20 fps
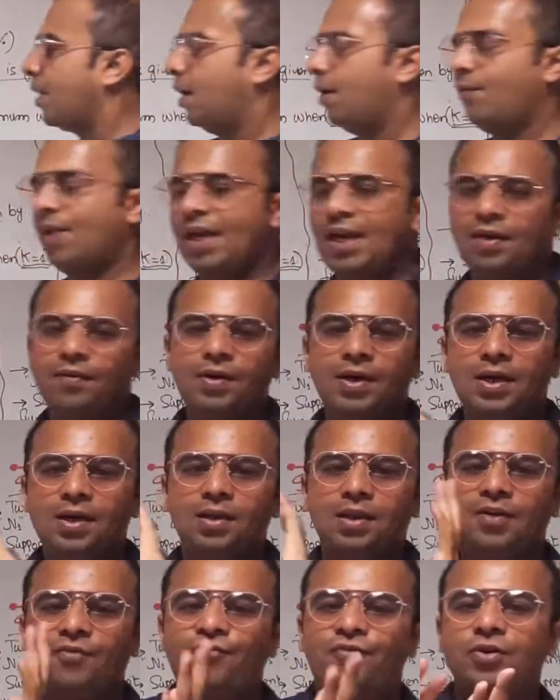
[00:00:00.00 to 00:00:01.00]
whenever
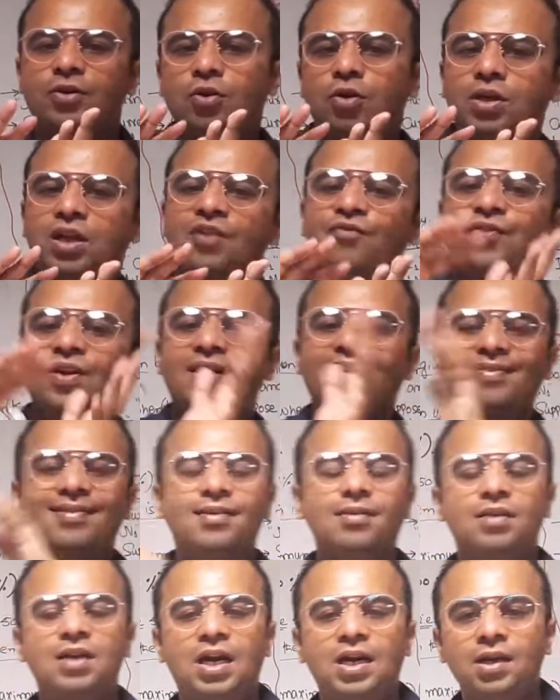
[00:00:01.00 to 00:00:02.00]
the total flux
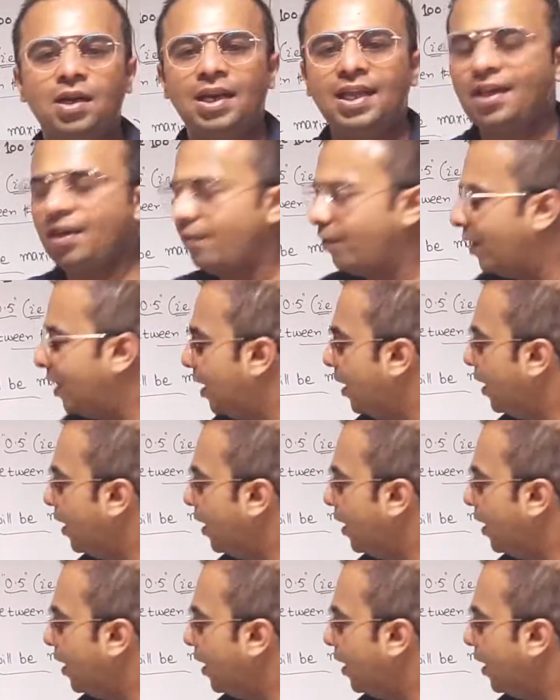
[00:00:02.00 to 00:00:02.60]
is not linked with